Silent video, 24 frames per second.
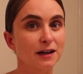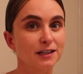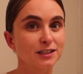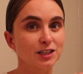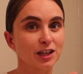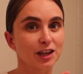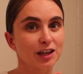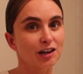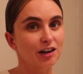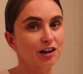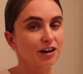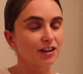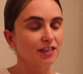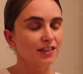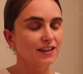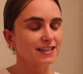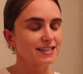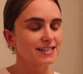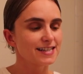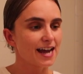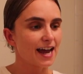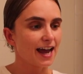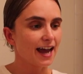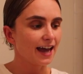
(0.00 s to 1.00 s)
much later in the
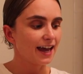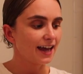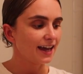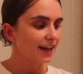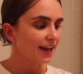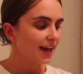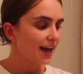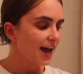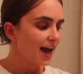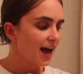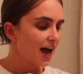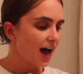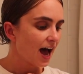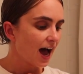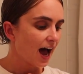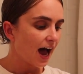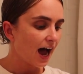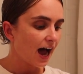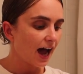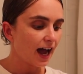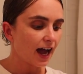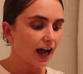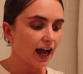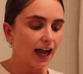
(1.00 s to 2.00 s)
day.
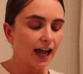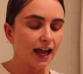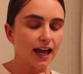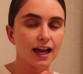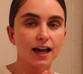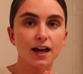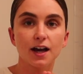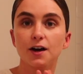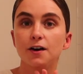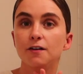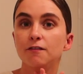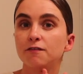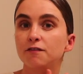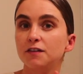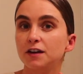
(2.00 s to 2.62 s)
I